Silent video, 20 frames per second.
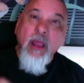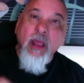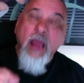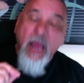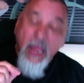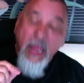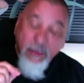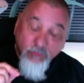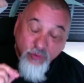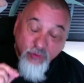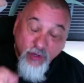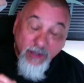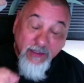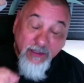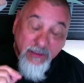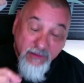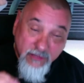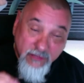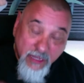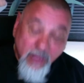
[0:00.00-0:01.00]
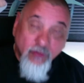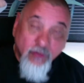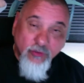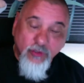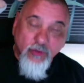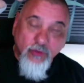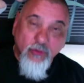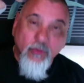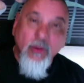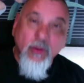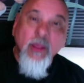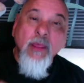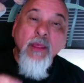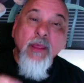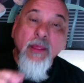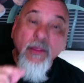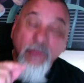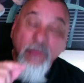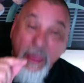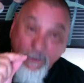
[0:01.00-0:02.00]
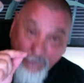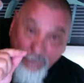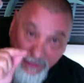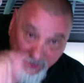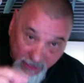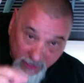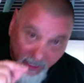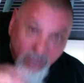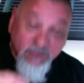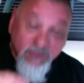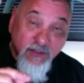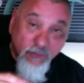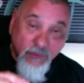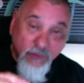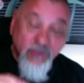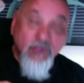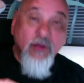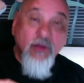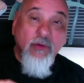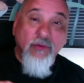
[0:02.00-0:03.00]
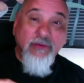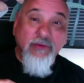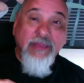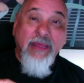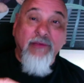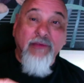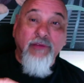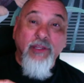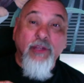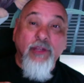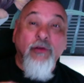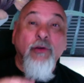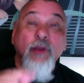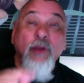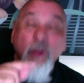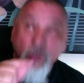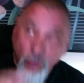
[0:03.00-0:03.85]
I'm trying to tell you that because of what's going down here,